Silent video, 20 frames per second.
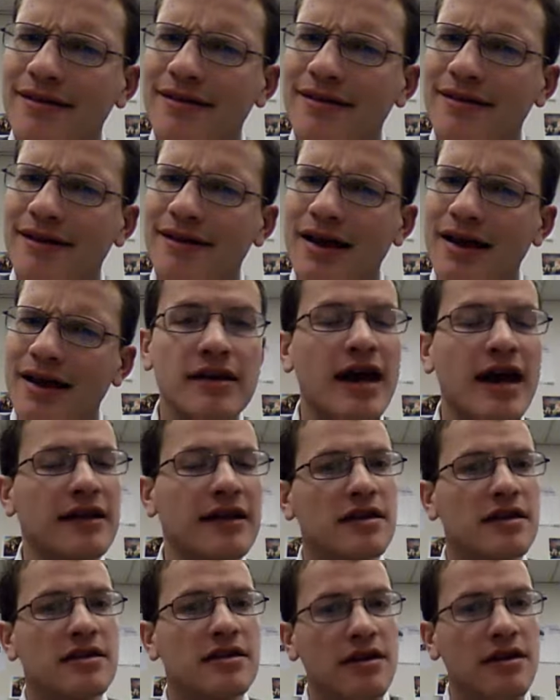Is it not
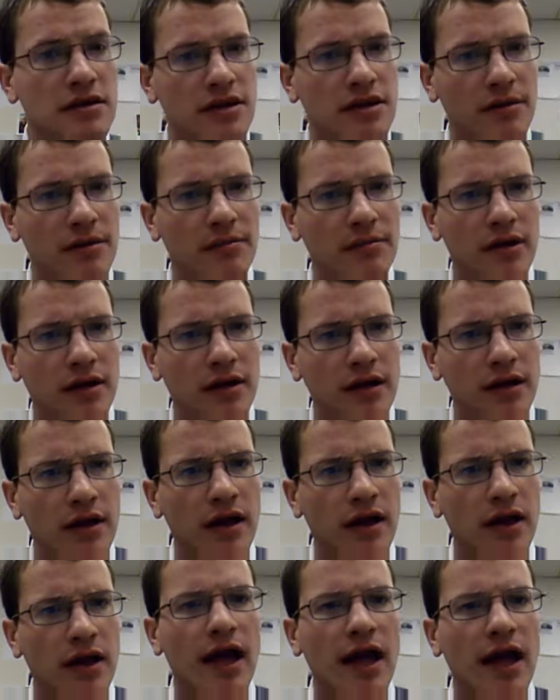the system
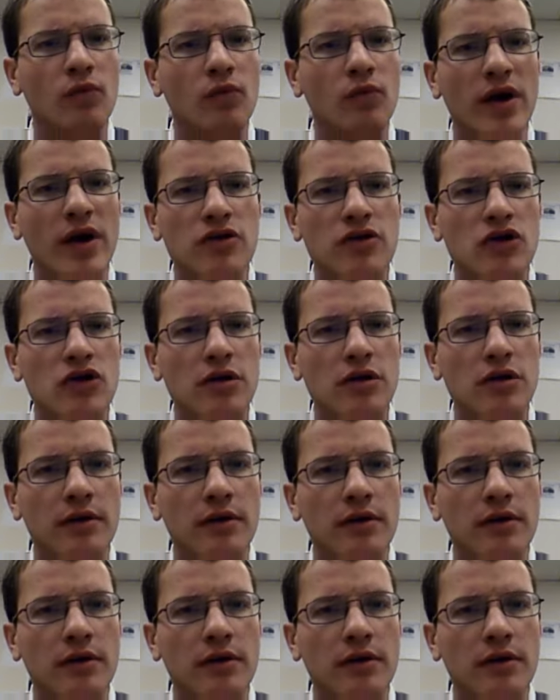in which